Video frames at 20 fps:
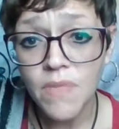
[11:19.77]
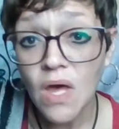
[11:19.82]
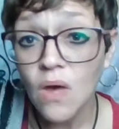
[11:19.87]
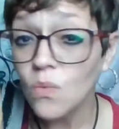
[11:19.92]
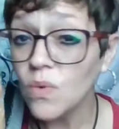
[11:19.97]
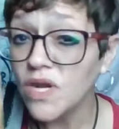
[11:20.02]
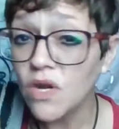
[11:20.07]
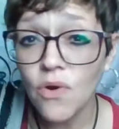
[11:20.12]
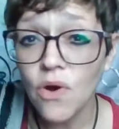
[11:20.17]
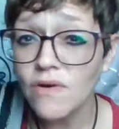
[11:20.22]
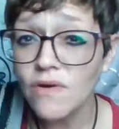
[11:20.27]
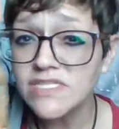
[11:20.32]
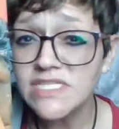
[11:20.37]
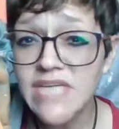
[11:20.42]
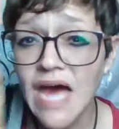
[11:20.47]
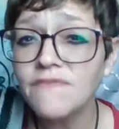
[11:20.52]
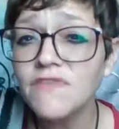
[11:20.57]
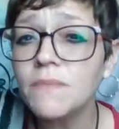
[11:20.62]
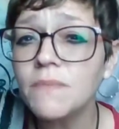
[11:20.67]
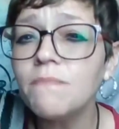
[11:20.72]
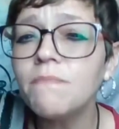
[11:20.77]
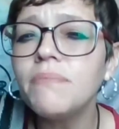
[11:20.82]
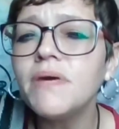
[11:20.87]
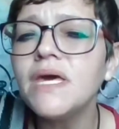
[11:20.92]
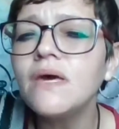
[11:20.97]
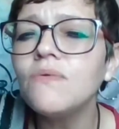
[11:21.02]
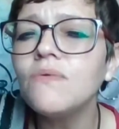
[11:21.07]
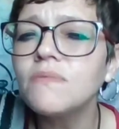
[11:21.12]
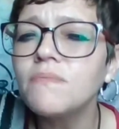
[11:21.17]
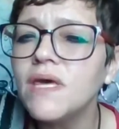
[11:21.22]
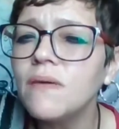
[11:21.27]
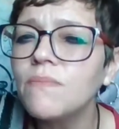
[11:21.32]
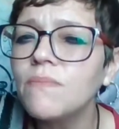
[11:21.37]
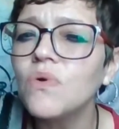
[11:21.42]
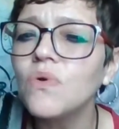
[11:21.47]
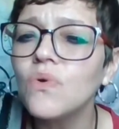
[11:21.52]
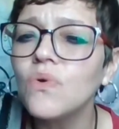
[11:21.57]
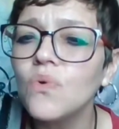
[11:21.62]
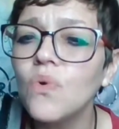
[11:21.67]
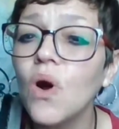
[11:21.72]
We don't always have to be with
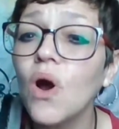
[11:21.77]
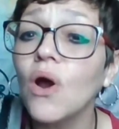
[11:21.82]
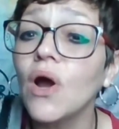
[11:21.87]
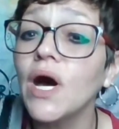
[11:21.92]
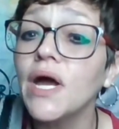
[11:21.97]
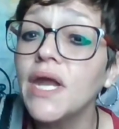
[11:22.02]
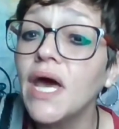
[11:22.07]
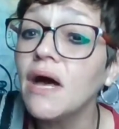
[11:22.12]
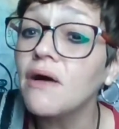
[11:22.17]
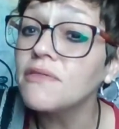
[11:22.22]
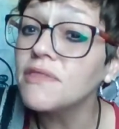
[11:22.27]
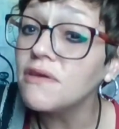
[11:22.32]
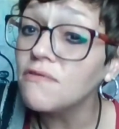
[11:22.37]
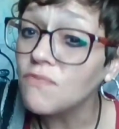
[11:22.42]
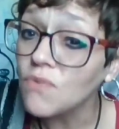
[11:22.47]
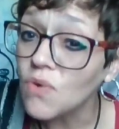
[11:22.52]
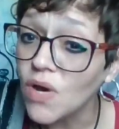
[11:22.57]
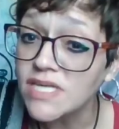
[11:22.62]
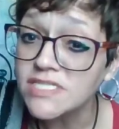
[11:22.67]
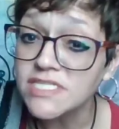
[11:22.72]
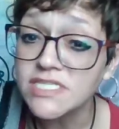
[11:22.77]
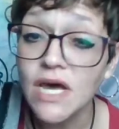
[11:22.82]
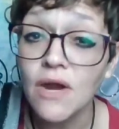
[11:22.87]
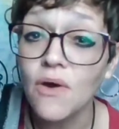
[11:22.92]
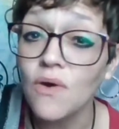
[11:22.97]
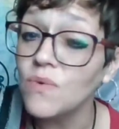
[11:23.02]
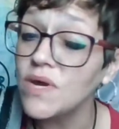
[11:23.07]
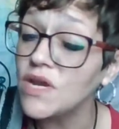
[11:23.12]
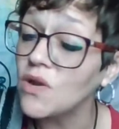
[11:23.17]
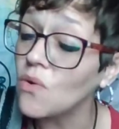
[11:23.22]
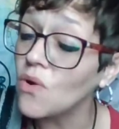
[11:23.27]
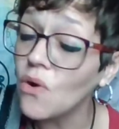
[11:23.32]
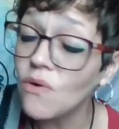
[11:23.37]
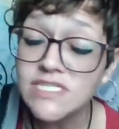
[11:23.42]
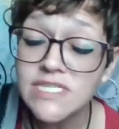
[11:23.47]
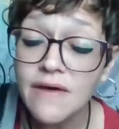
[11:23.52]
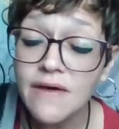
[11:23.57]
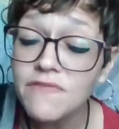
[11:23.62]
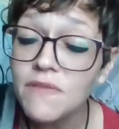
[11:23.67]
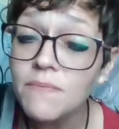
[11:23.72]
people who are unhealthy for us, and we don't always
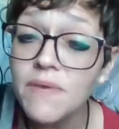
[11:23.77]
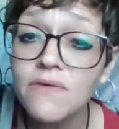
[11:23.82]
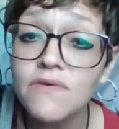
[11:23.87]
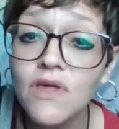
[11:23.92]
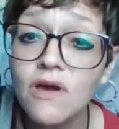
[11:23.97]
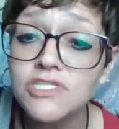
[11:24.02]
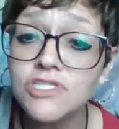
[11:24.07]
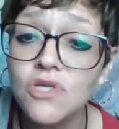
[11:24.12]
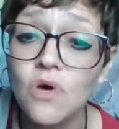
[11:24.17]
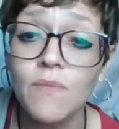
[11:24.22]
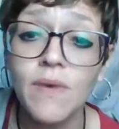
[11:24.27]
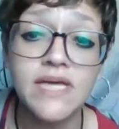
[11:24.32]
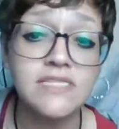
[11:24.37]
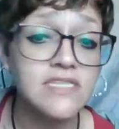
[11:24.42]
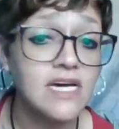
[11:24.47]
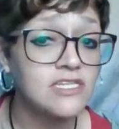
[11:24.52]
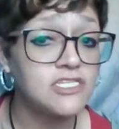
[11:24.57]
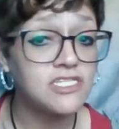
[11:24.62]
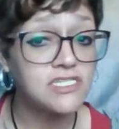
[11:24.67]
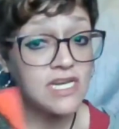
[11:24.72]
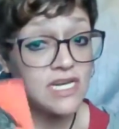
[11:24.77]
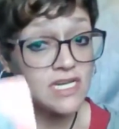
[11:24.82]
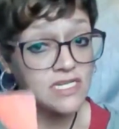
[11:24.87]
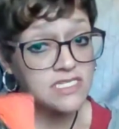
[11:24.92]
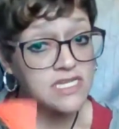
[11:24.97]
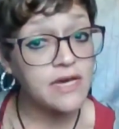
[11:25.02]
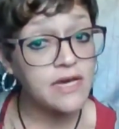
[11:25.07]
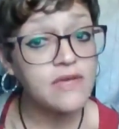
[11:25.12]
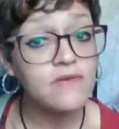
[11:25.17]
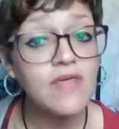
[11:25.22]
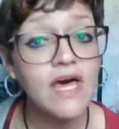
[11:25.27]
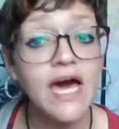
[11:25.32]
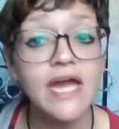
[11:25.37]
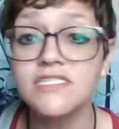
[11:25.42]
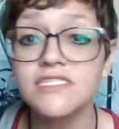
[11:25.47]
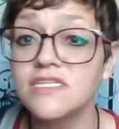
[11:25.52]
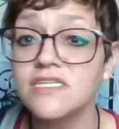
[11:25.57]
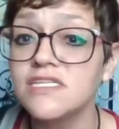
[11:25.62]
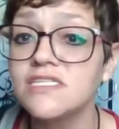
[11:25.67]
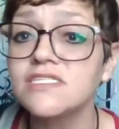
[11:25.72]
have to be with our soulmates. I just need to tell you that as
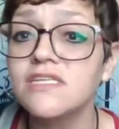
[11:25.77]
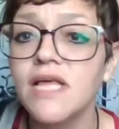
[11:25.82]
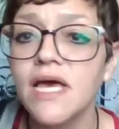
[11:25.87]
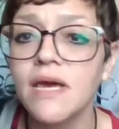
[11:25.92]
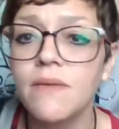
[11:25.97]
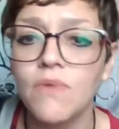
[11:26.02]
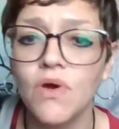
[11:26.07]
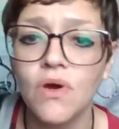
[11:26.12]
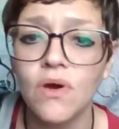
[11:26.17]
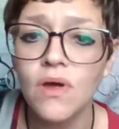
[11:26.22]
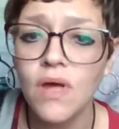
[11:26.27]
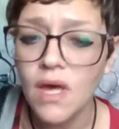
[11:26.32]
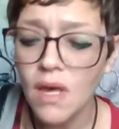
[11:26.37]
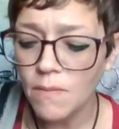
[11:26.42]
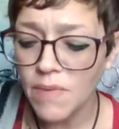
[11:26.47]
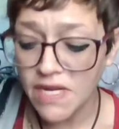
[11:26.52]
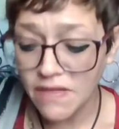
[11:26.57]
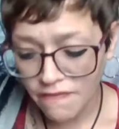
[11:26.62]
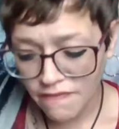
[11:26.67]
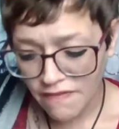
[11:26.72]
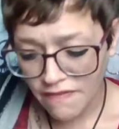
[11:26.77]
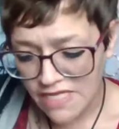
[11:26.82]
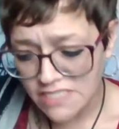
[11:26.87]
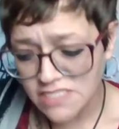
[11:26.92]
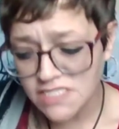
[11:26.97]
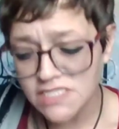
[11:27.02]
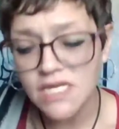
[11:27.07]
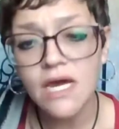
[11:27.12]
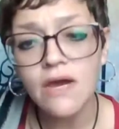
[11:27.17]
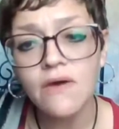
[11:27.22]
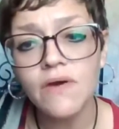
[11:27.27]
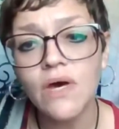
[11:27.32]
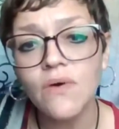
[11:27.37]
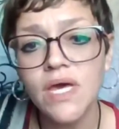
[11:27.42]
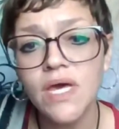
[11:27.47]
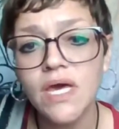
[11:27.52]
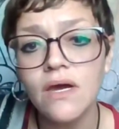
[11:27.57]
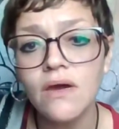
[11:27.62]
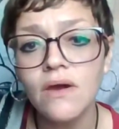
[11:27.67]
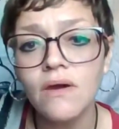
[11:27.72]
a disclaimer. But in this scenario
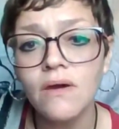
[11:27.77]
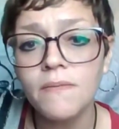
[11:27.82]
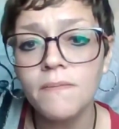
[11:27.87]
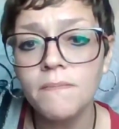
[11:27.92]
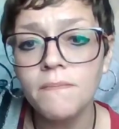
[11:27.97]
here,